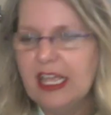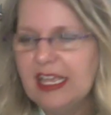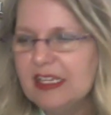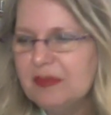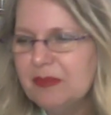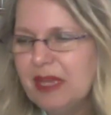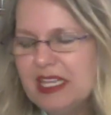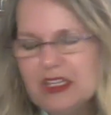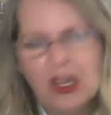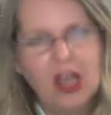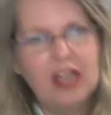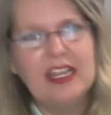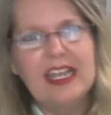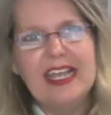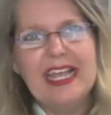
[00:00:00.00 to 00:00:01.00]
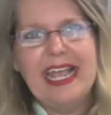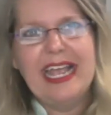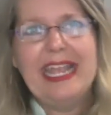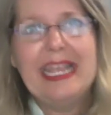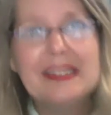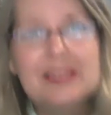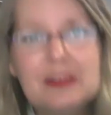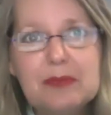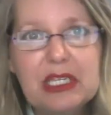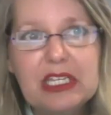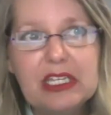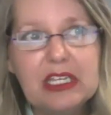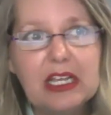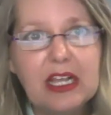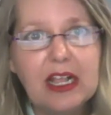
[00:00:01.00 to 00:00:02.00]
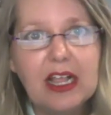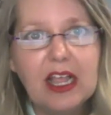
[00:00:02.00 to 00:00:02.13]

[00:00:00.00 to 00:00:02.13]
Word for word: it may not hand me